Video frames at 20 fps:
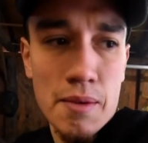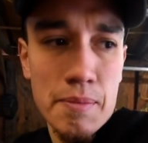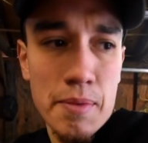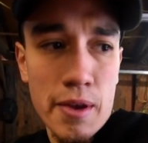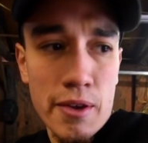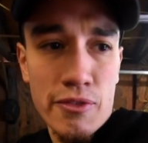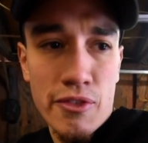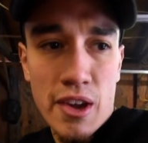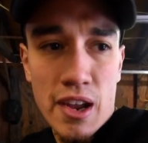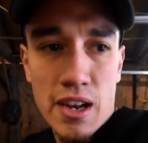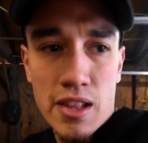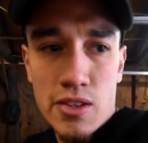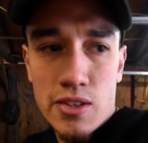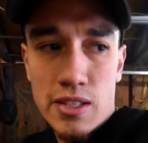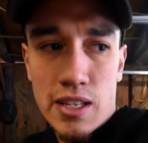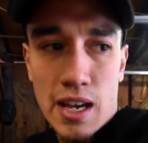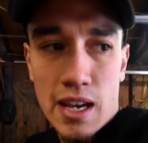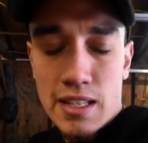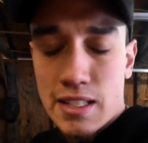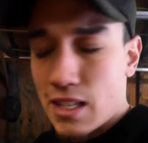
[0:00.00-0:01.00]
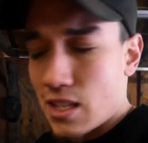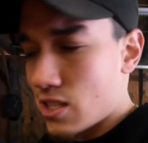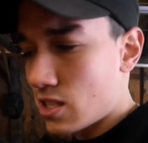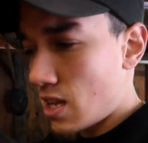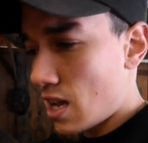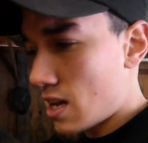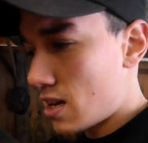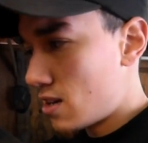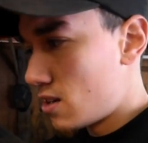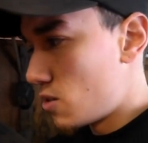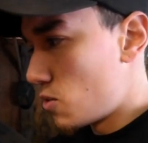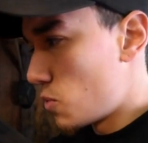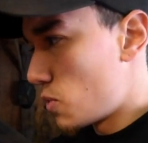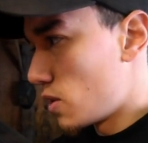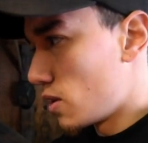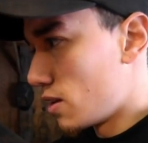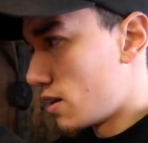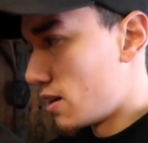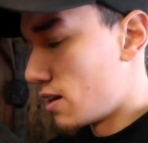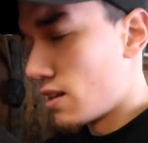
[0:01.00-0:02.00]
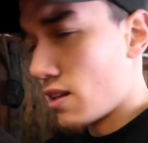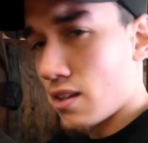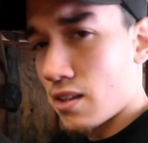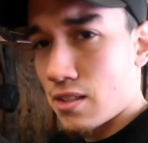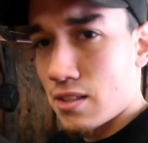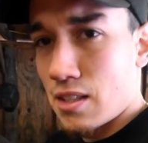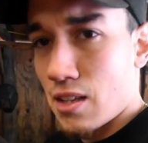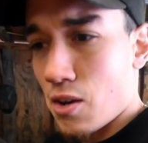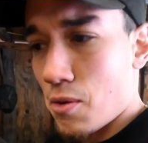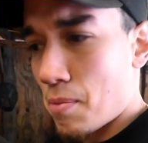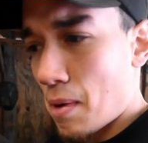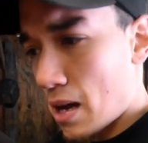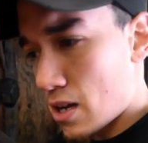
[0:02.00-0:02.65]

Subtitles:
Big fan of those guys. I just got a new wheel in. It looks dope.